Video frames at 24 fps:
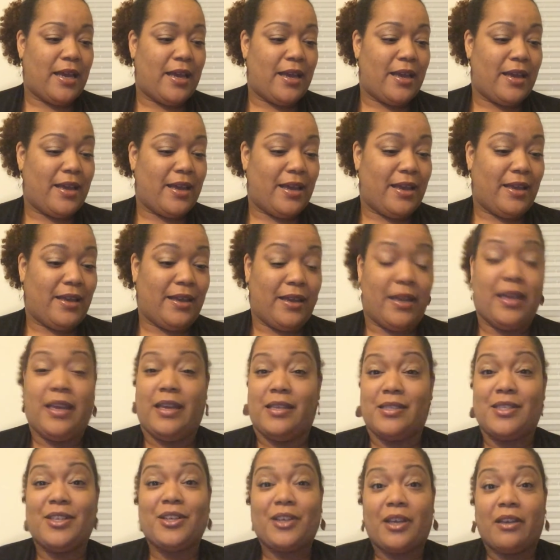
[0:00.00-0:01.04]

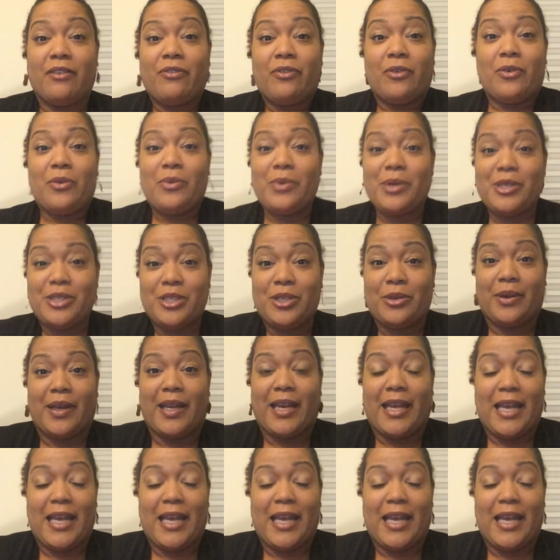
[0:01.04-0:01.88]
he's looking forward to it.